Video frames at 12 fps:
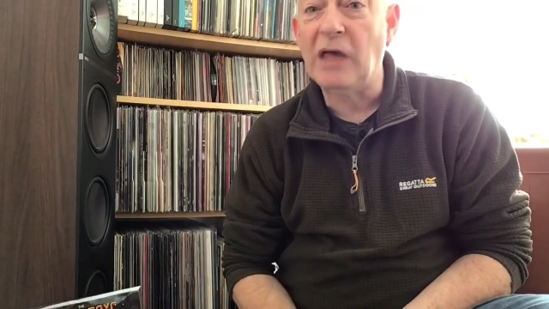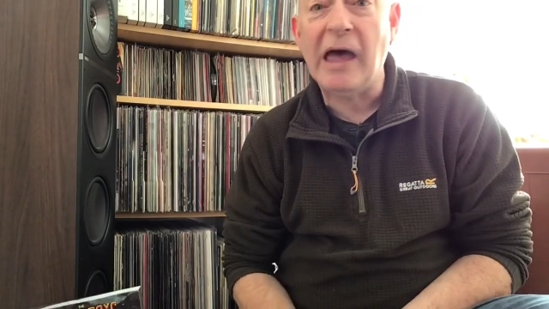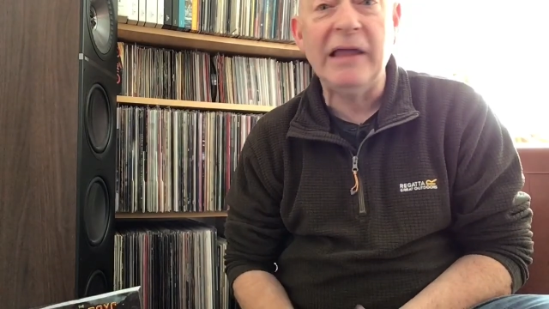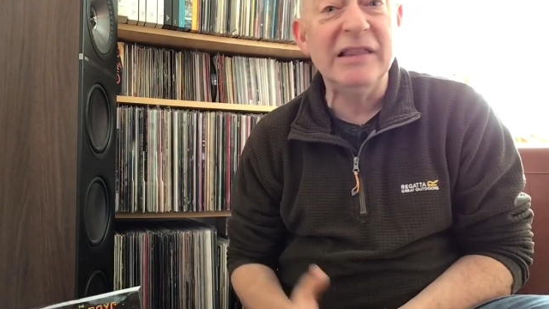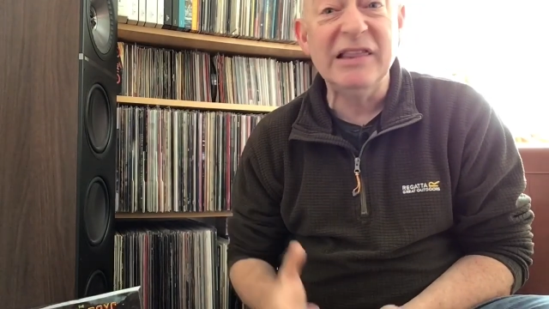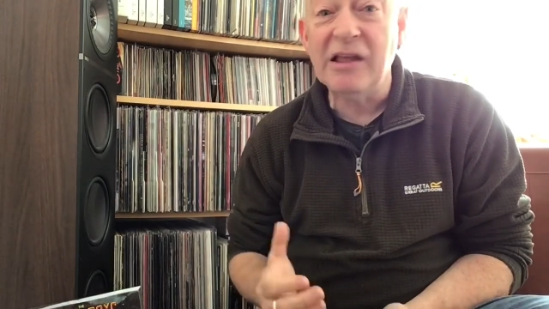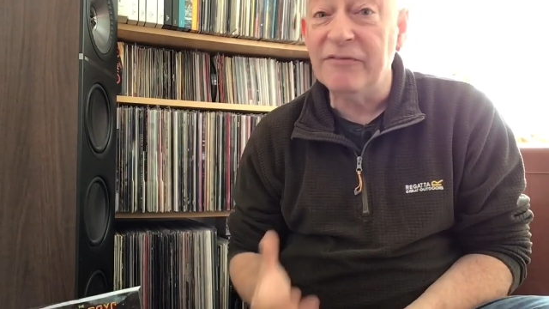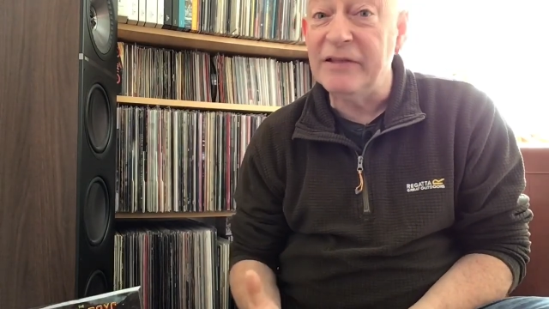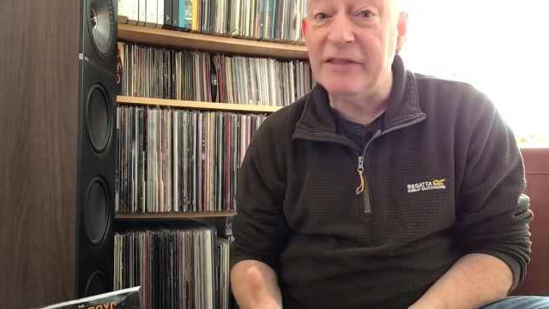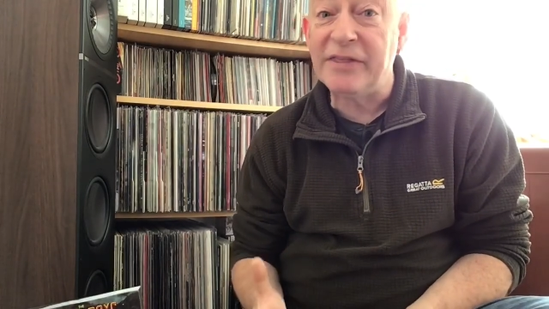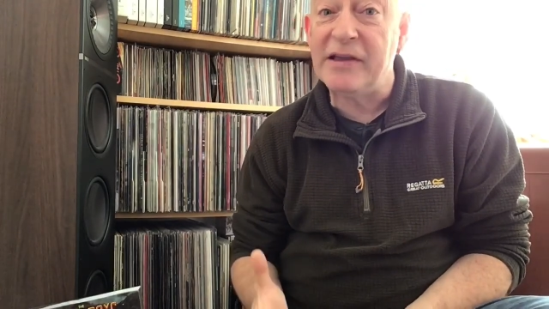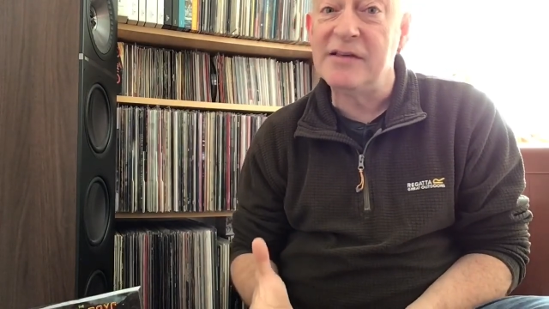And lovely
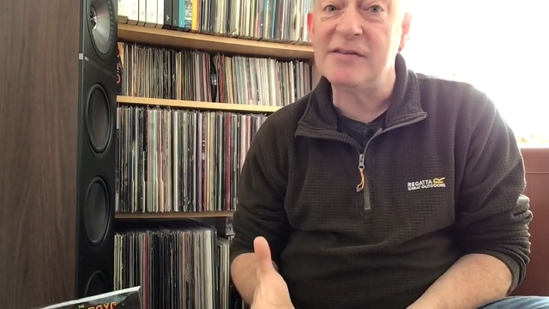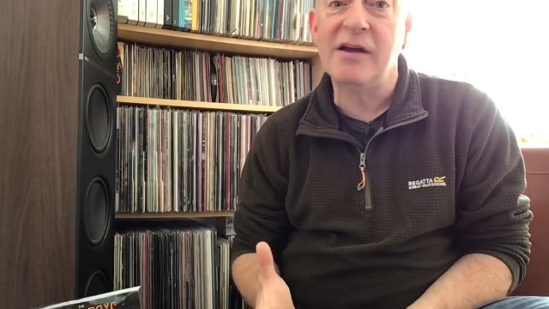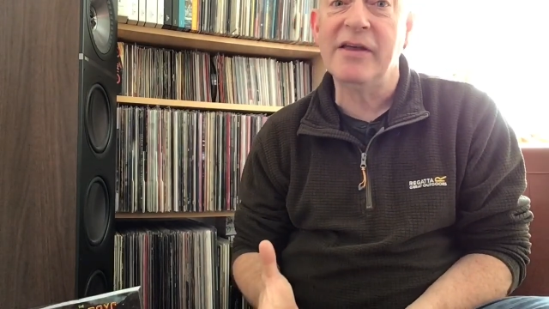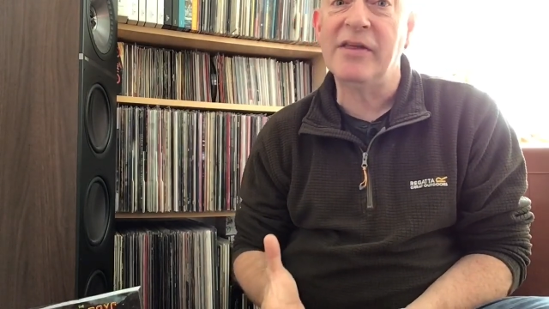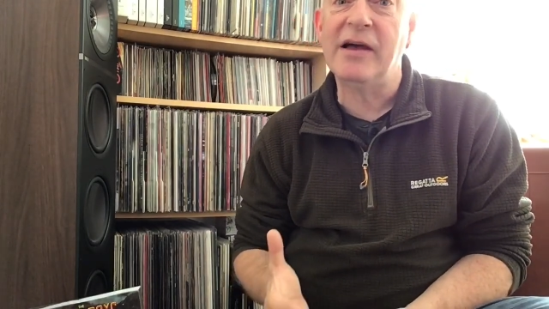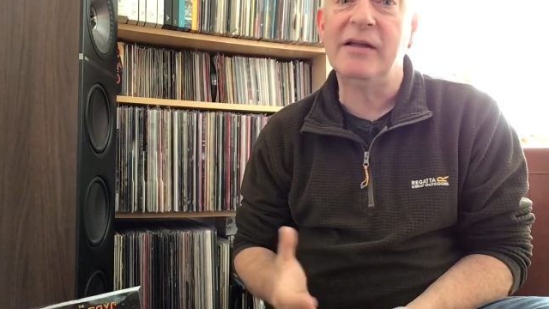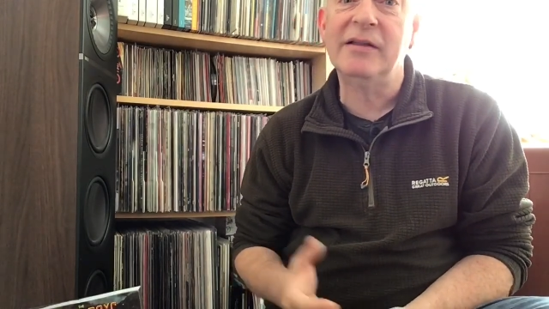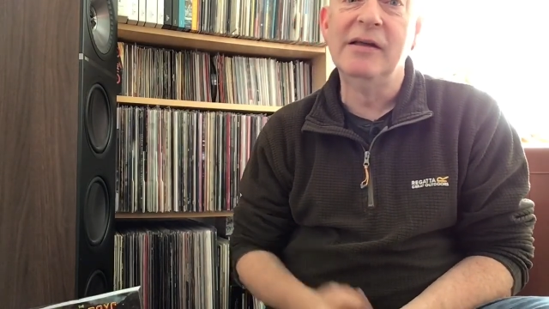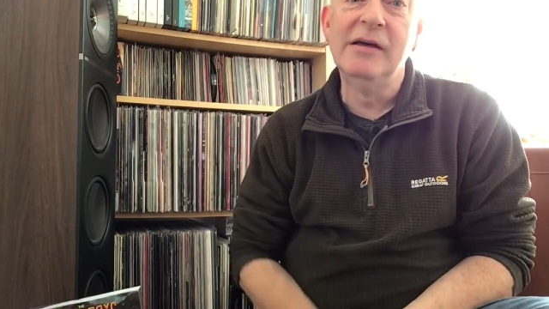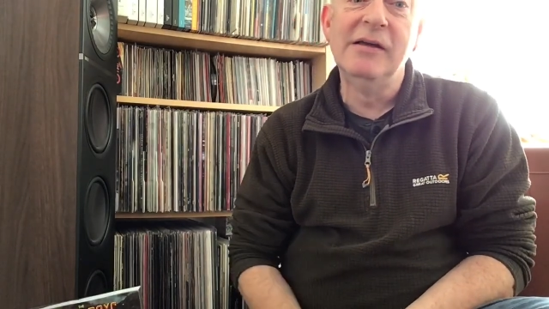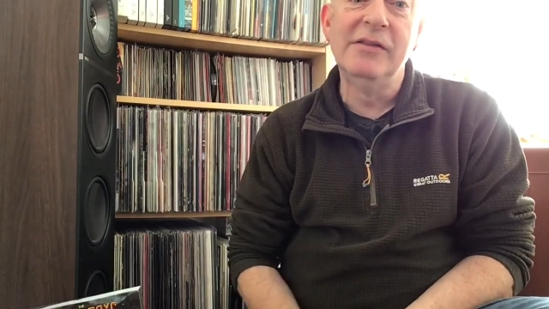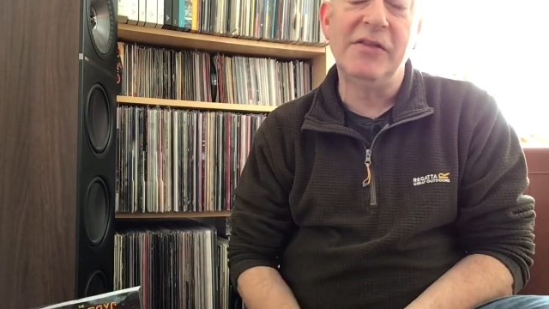things like that,
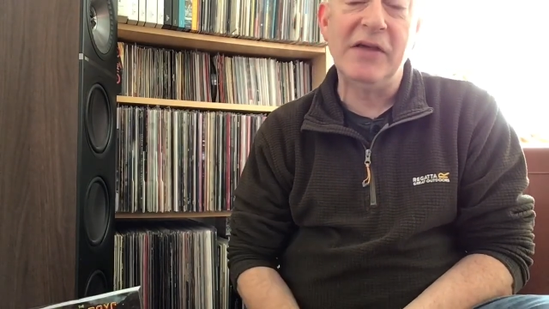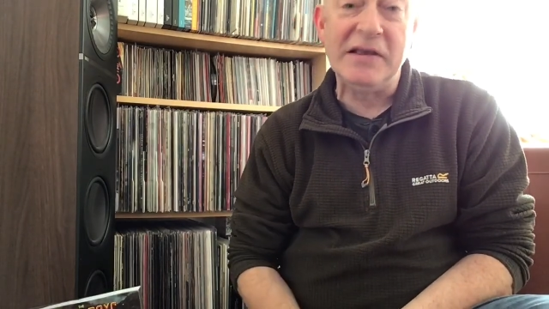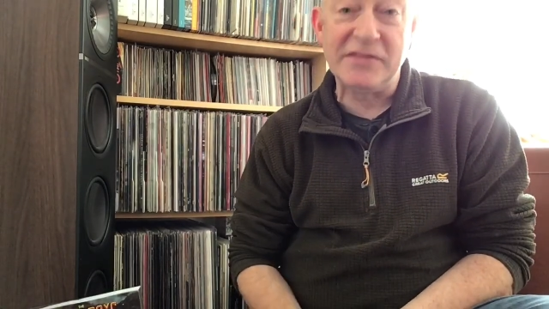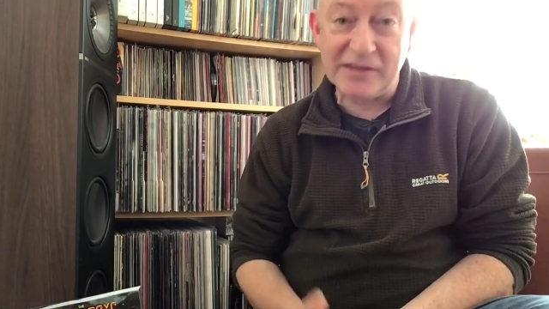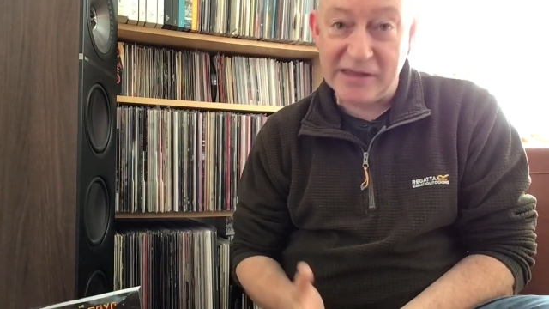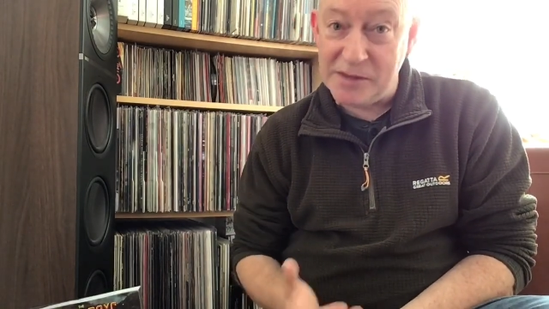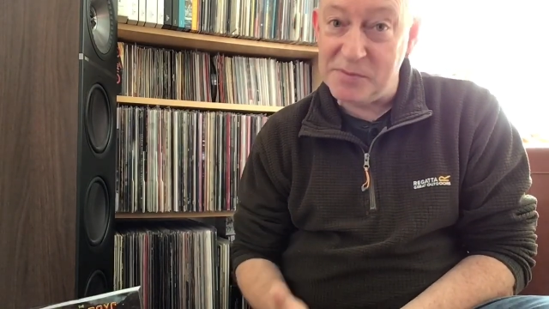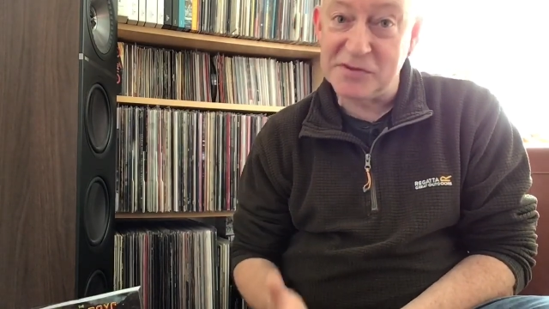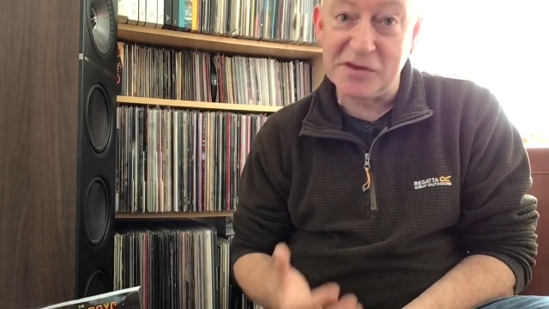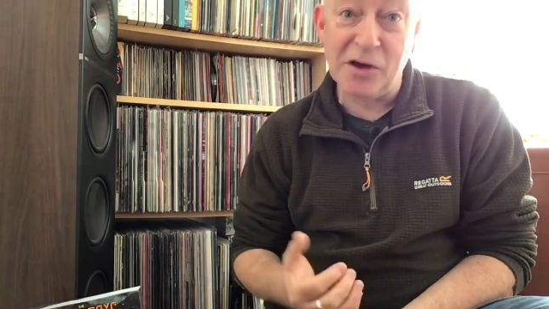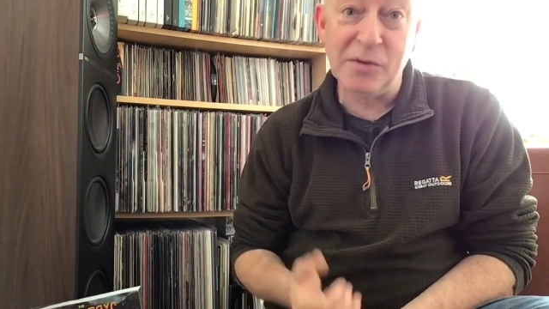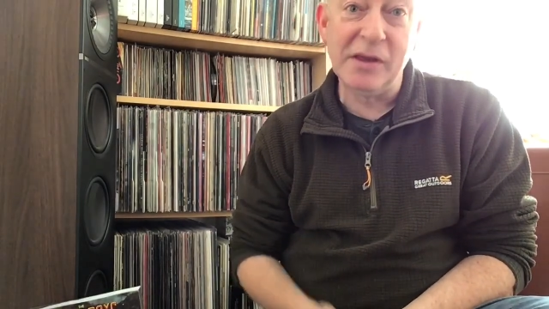things that keep us
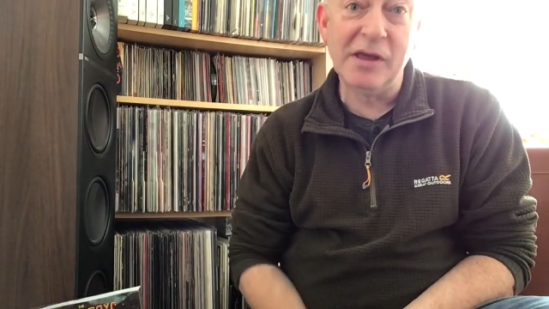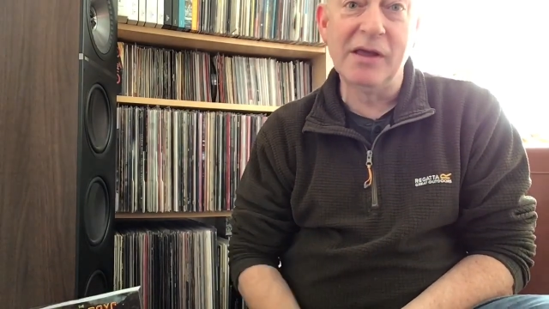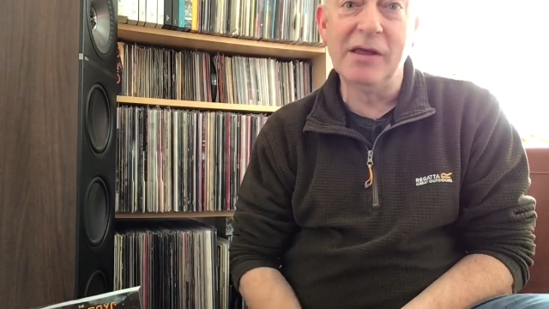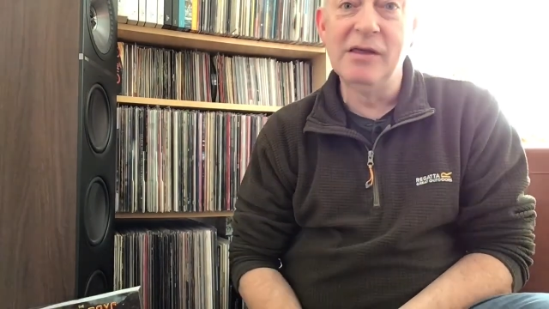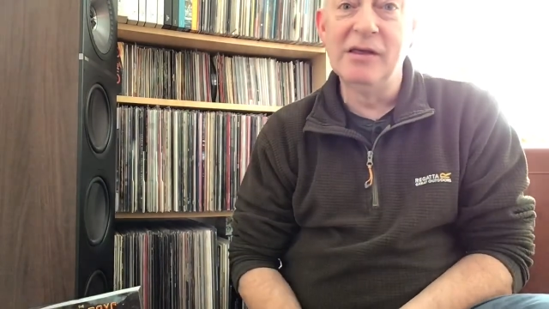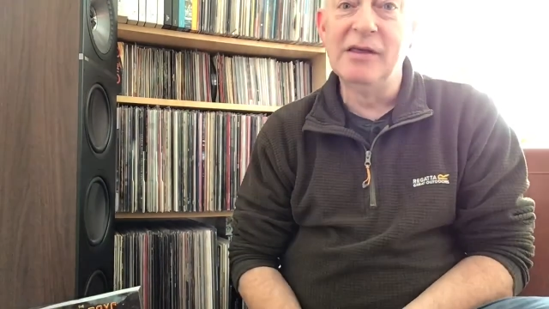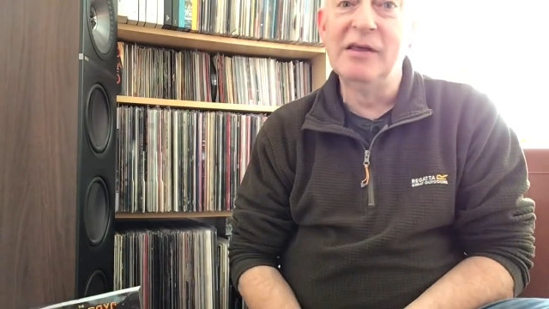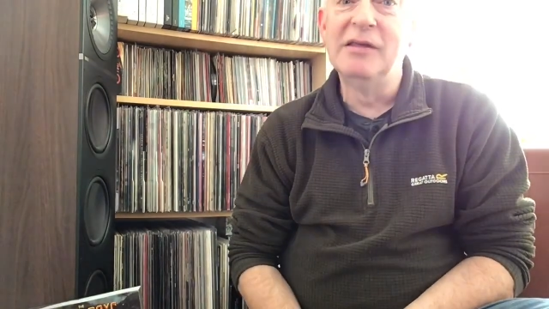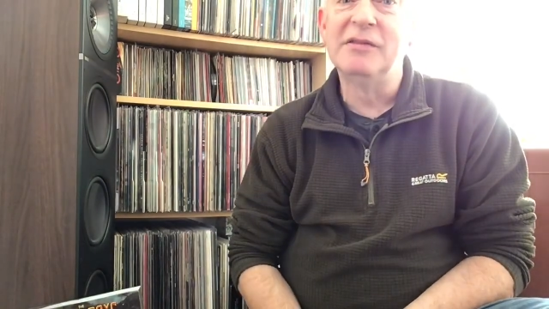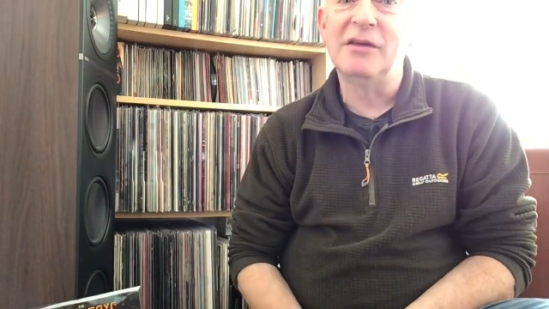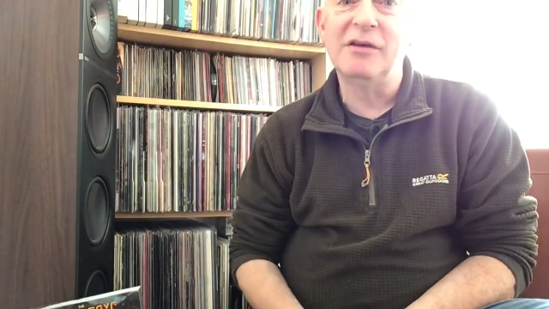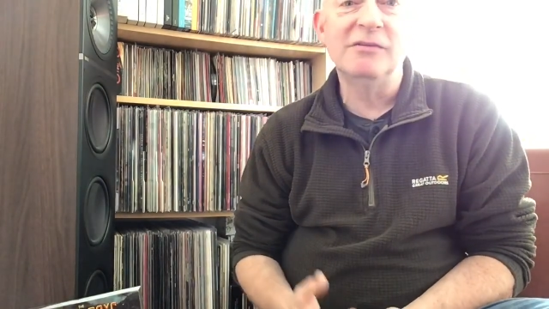going.
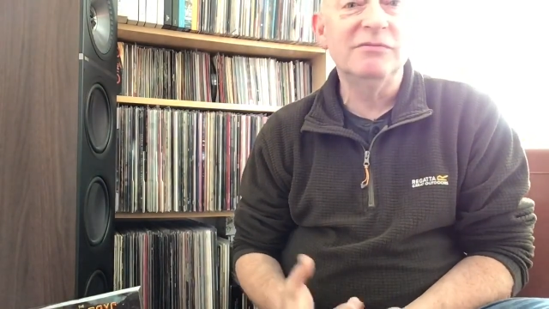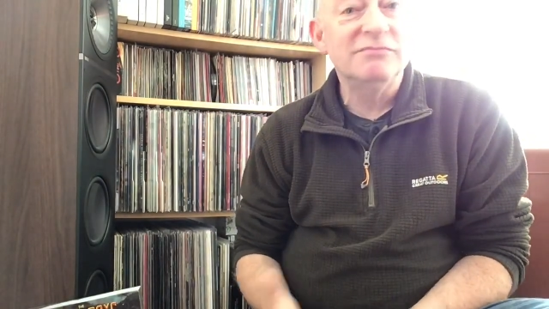So,